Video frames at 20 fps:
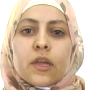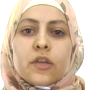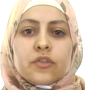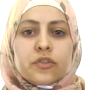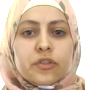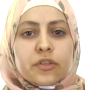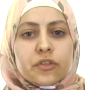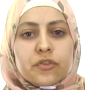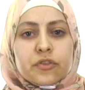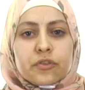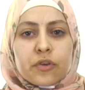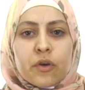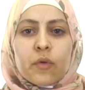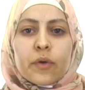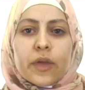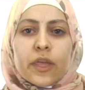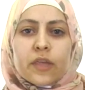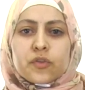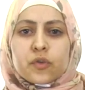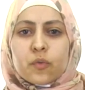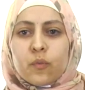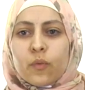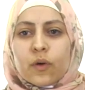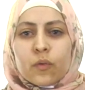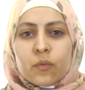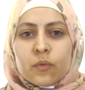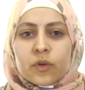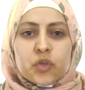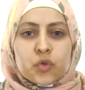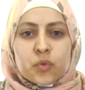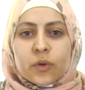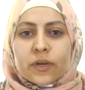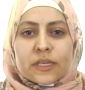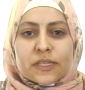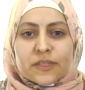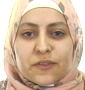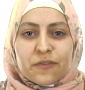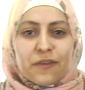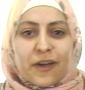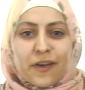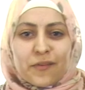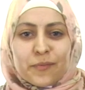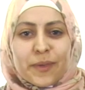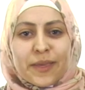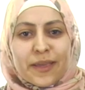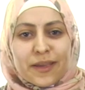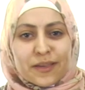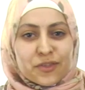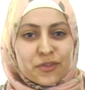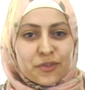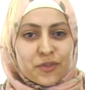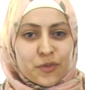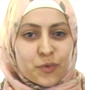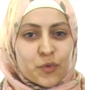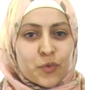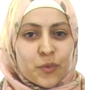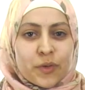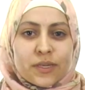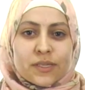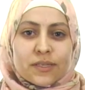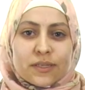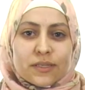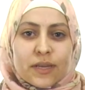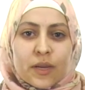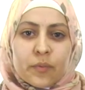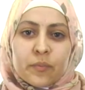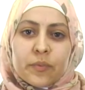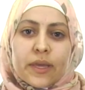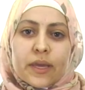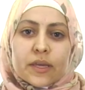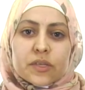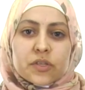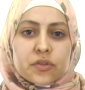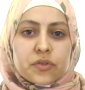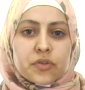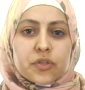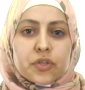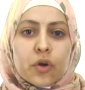to get to know, okay, so which one is the 5 piastres, which one is the 10 piastres.